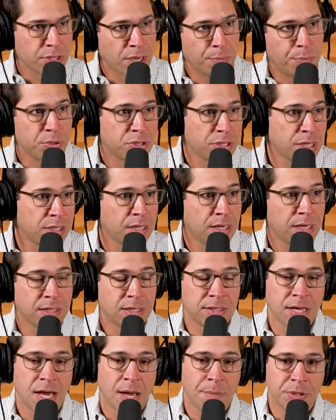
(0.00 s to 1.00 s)
I presented at
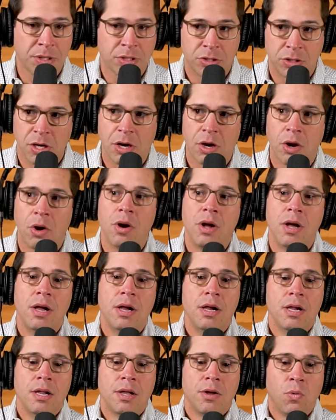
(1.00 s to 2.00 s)
the top of the show,
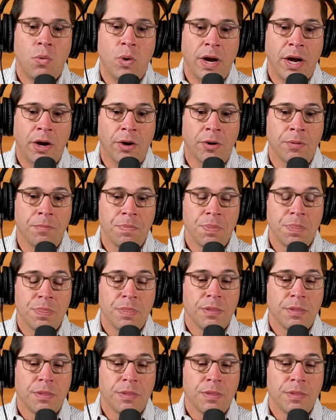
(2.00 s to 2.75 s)
where